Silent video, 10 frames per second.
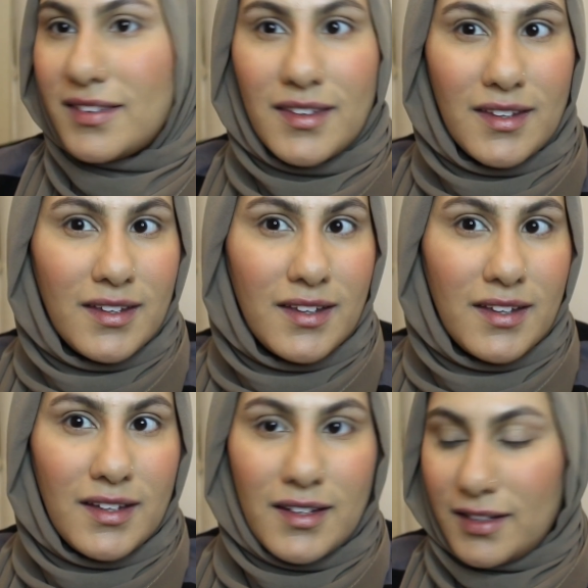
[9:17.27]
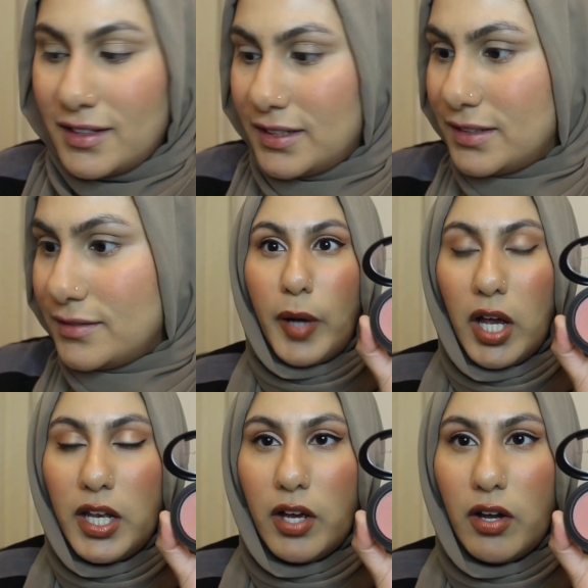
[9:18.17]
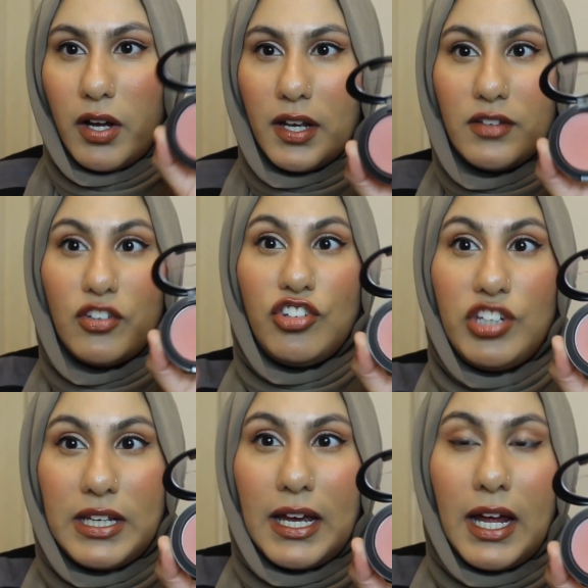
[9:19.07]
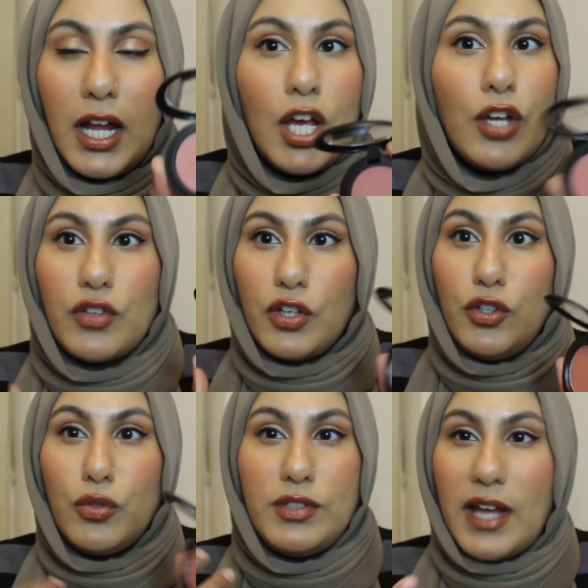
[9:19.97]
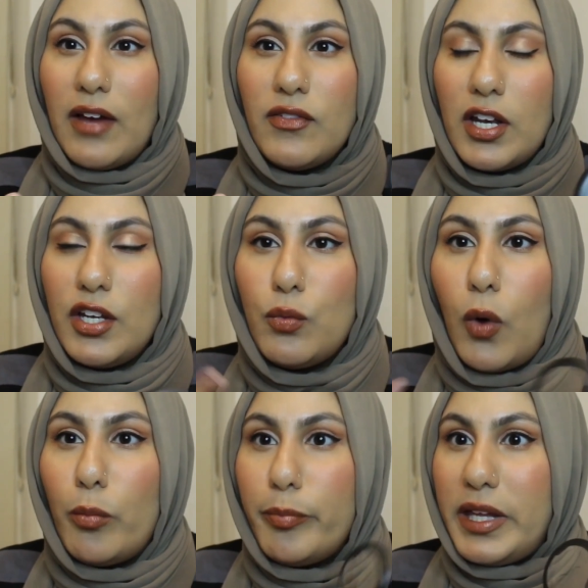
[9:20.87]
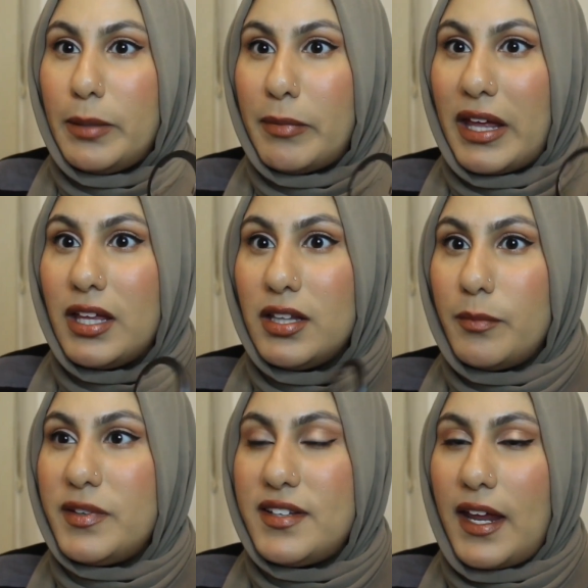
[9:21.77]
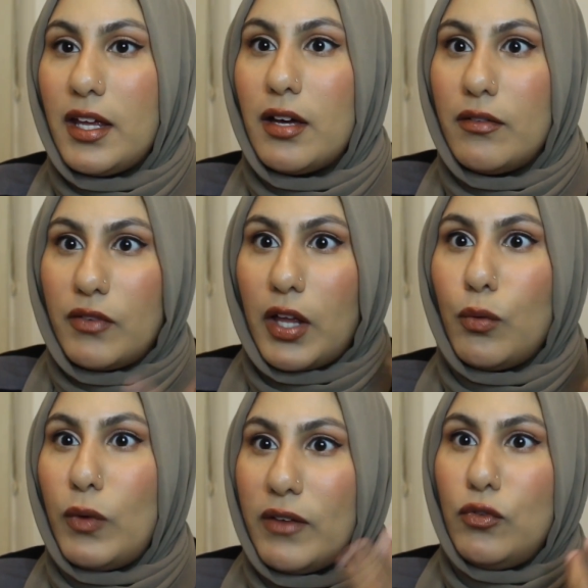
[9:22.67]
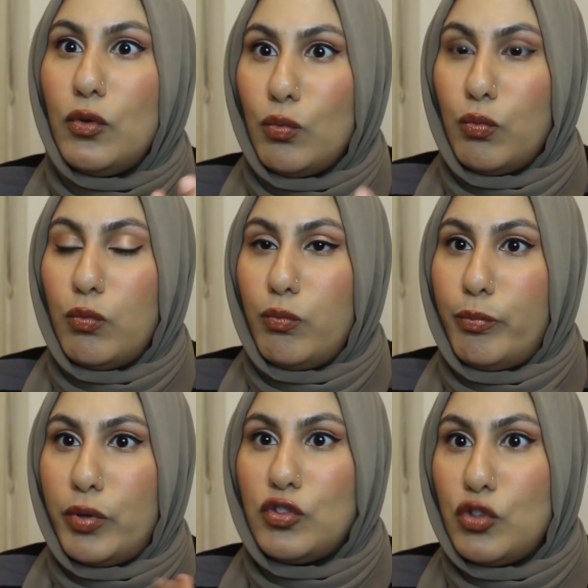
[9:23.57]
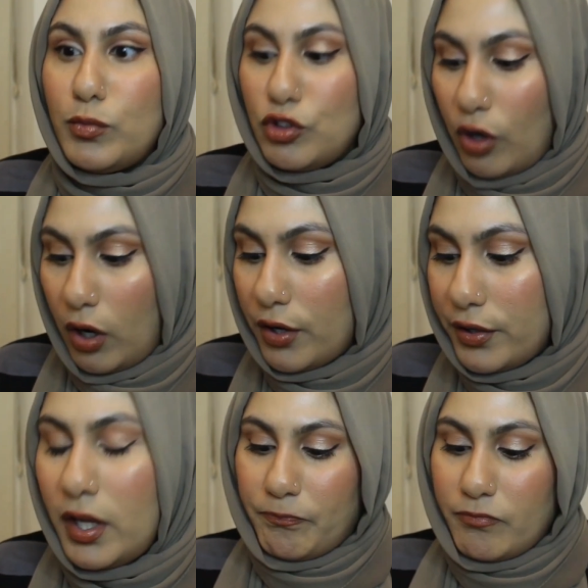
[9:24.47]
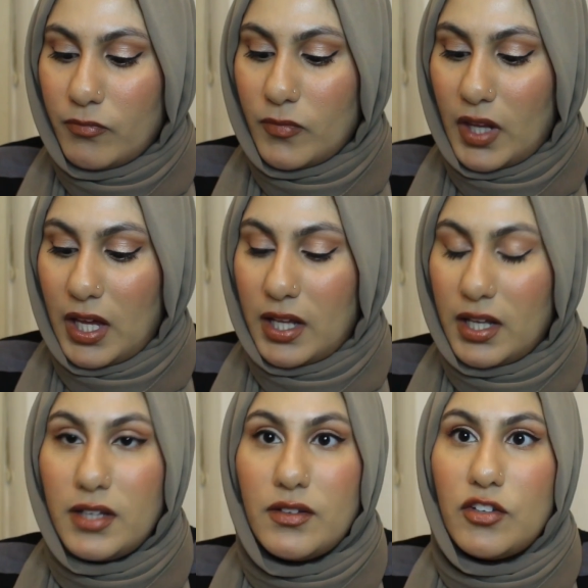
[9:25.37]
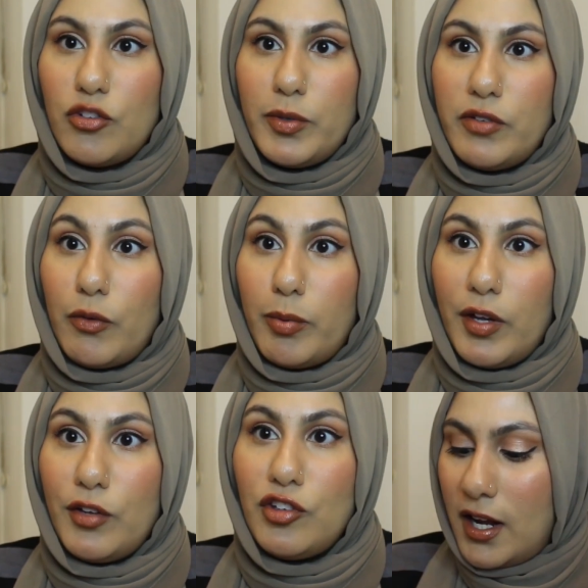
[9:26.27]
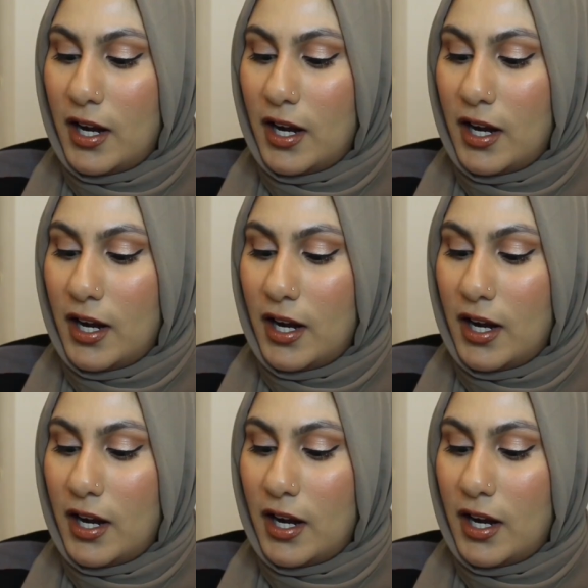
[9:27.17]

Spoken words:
blush, and you can just pile it on. It's sheer, so you definitely won't be making the mistake of like if you put too much on. And it's such a beautiful blush.